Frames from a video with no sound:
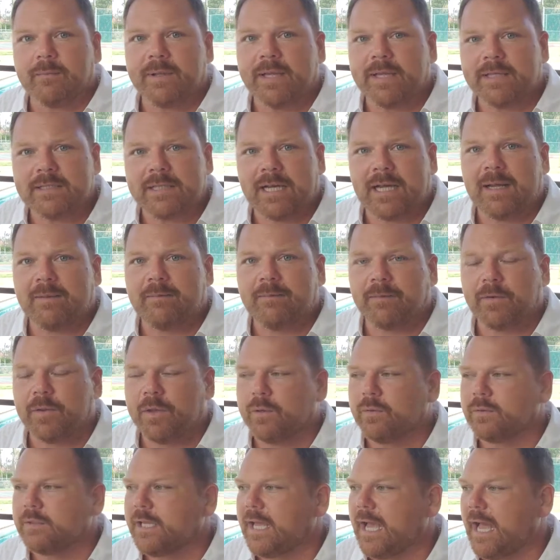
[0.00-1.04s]
big time for
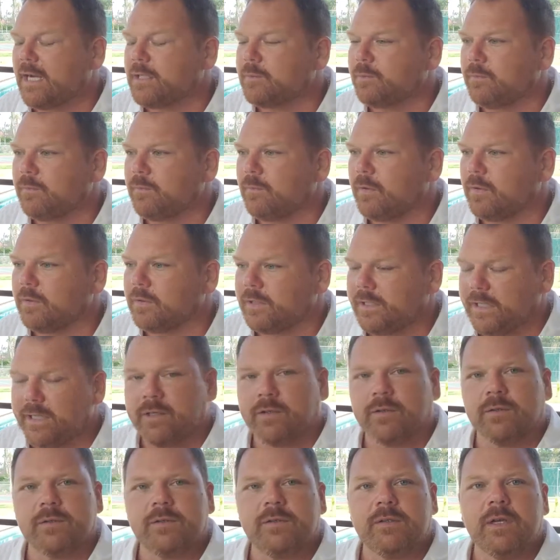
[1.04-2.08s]
those cash
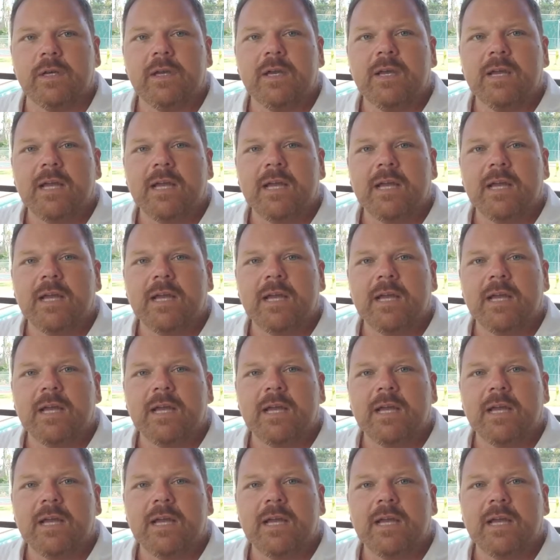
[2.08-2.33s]
deals.